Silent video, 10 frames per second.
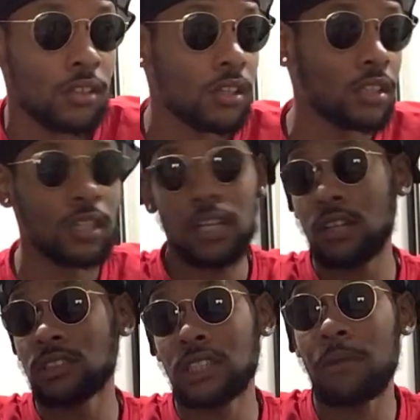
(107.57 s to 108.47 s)
Because they ain't
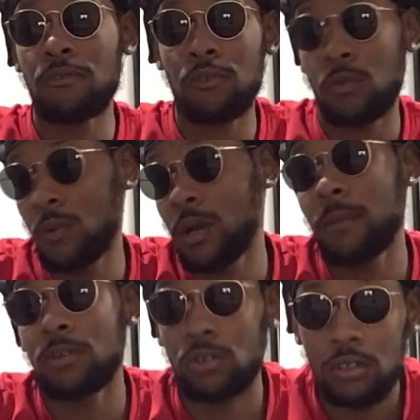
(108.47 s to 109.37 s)
gonna stop me from what
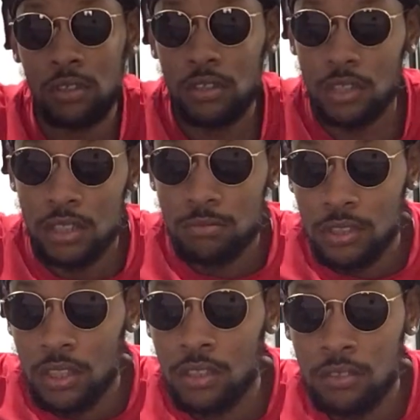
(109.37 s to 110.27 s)
I'm doing. You know what I'm
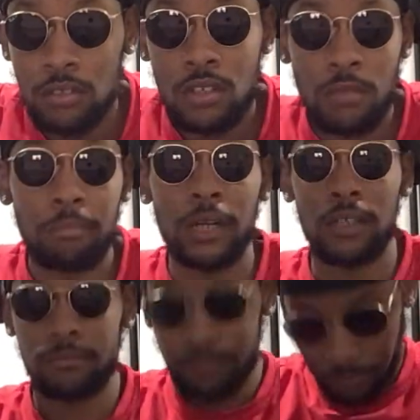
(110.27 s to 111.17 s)
saying?
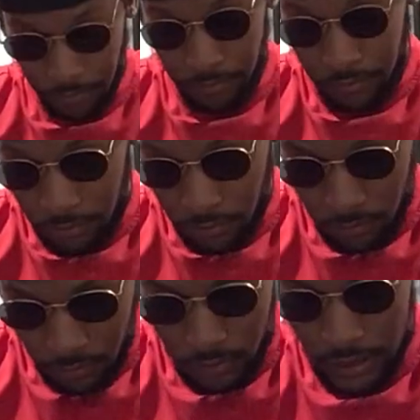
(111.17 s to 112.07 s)
But
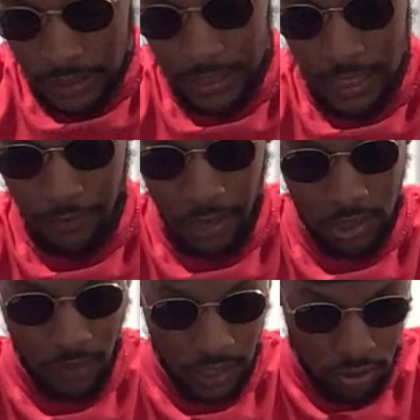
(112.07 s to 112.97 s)
let's get it right
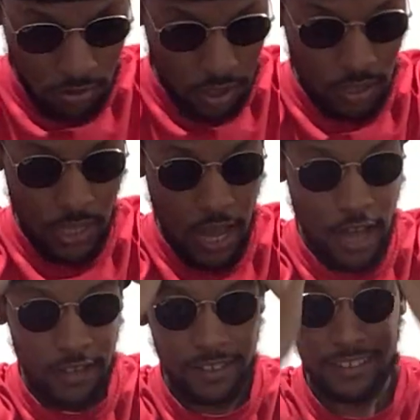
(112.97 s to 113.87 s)
straight to it, though, y'all.